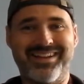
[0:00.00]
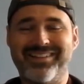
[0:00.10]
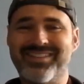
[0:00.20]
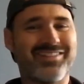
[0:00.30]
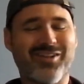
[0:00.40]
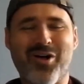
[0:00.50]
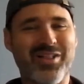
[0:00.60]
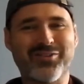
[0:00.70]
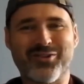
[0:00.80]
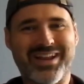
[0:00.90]
It's all
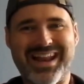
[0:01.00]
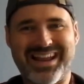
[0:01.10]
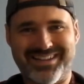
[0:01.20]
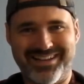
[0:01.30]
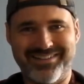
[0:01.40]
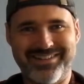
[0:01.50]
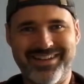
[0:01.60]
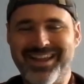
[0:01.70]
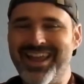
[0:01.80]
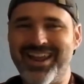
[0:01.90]
interconnected.
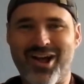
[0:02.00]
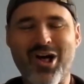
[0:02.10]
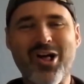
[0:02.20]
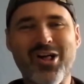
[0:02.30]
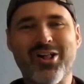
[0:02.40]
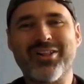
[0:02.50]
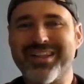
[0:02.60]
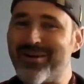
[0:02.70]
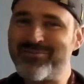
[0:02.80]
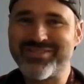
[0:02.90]
It all
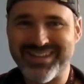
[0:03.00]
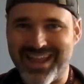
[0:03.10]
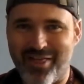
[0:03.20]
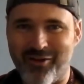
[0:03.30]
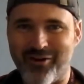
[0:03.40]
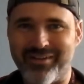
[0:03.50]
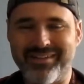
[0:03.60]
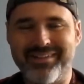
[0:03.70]
comes together.